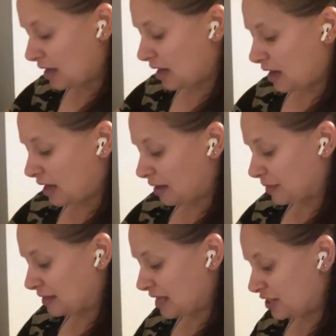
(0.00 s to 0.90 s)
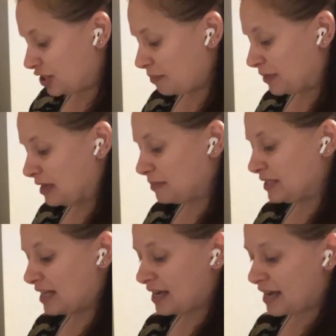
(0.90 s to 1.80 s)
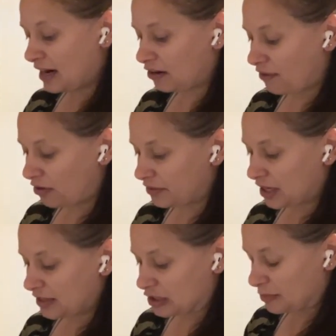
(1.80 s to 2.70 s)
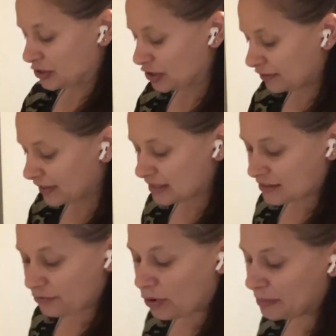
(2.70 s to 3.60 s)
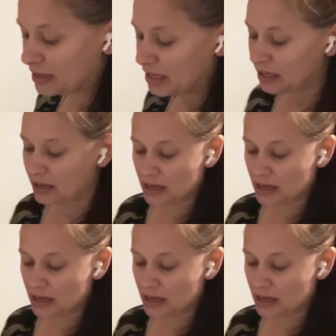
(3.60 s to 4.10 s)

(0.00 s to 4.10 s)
and they ship them and take care of all the customer service for me.